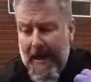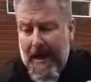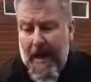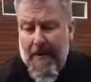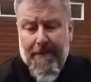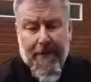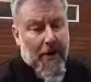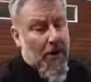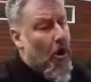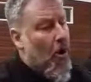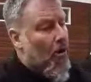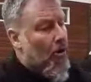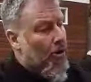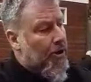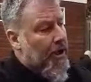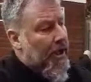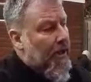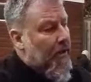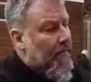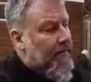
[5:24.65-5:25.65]
If you're not
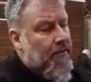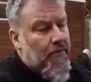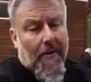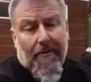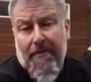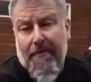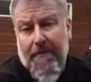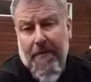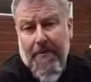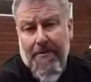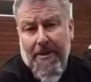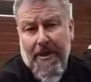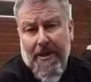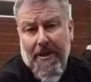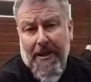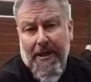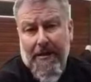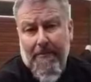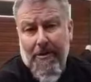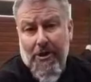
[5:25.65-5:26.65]
lucky enough to have a filter
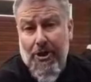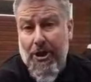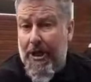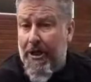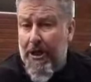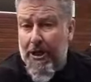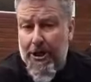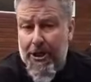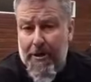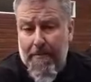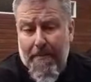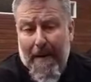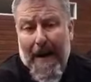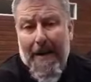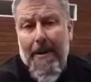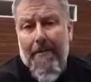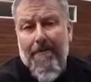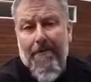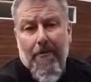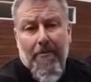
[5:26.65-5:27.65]
cleaning machine and you can buy
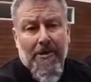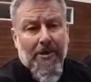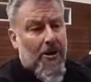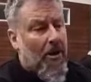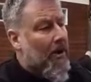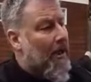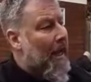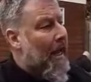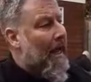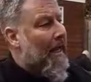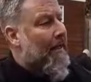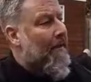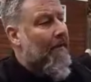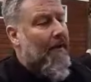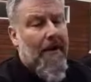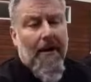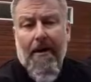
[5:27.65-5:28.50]
them from us online,